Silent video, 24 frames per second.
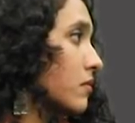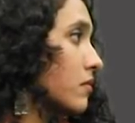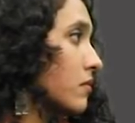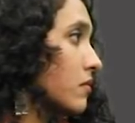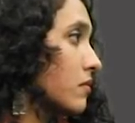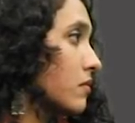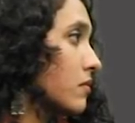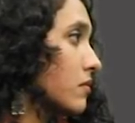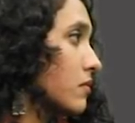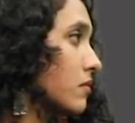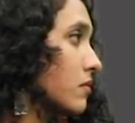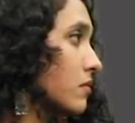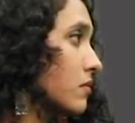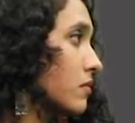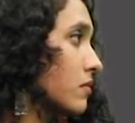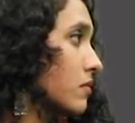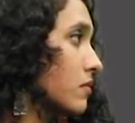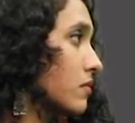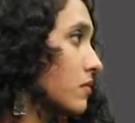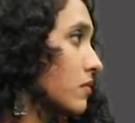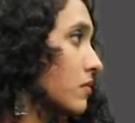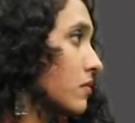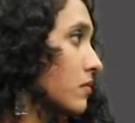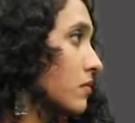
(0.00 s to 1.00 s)

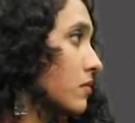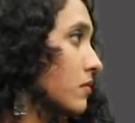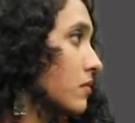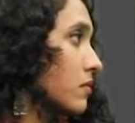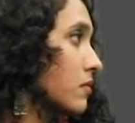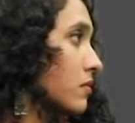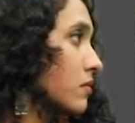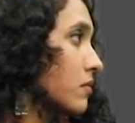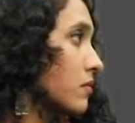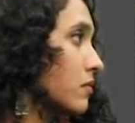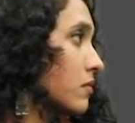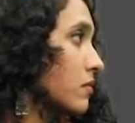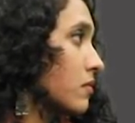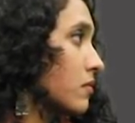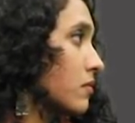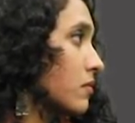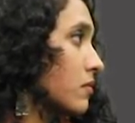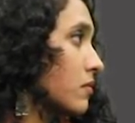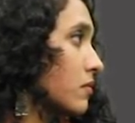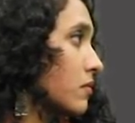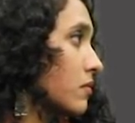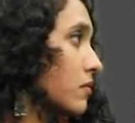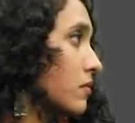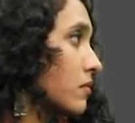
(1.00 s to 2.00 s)

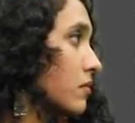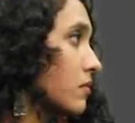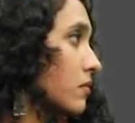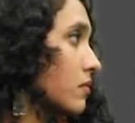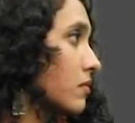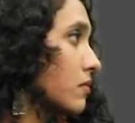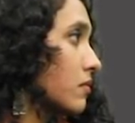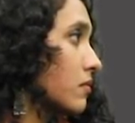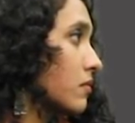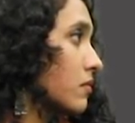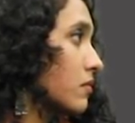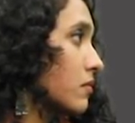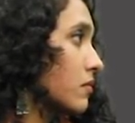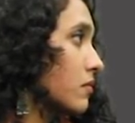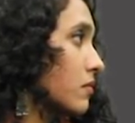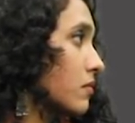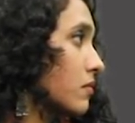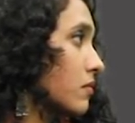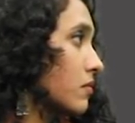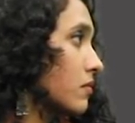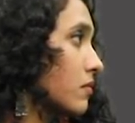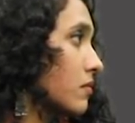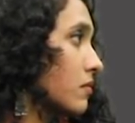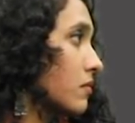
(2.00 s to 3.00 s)

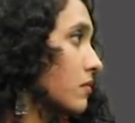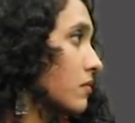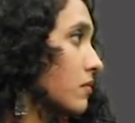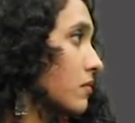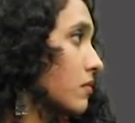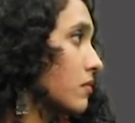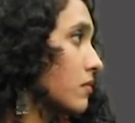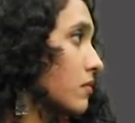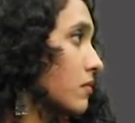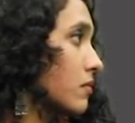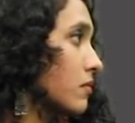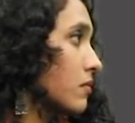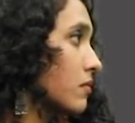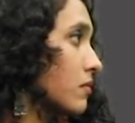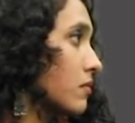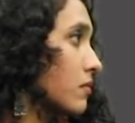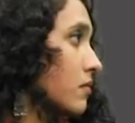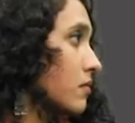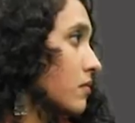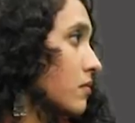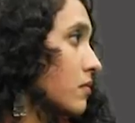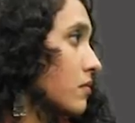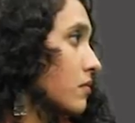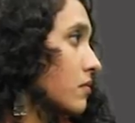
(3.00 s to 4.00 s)

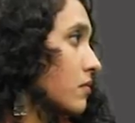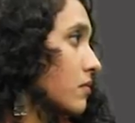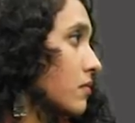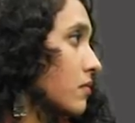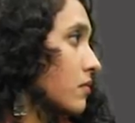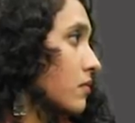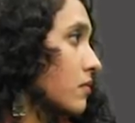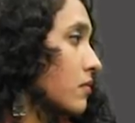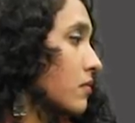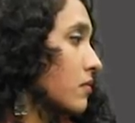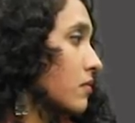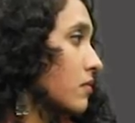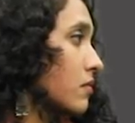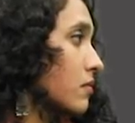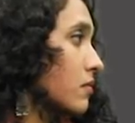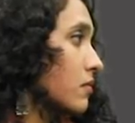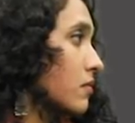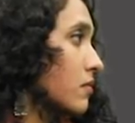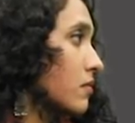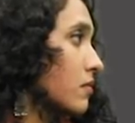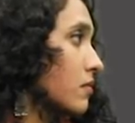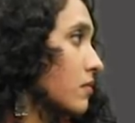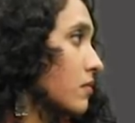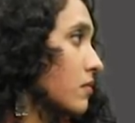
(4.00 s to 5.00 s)

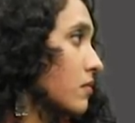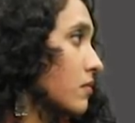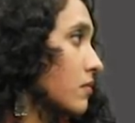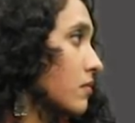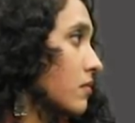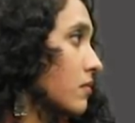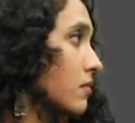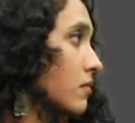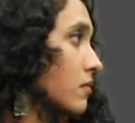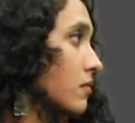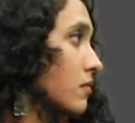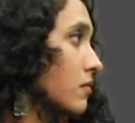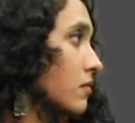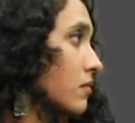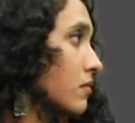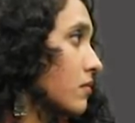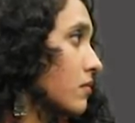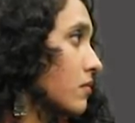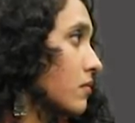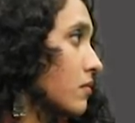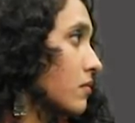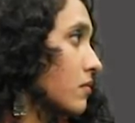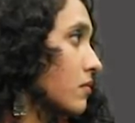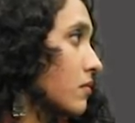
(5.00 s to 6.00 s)

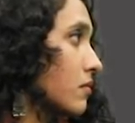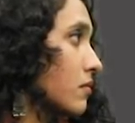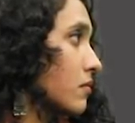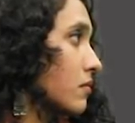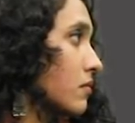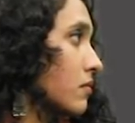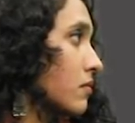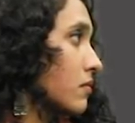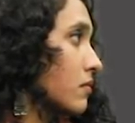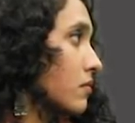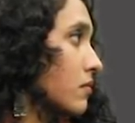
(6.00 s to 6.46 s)
The person shown says nothing.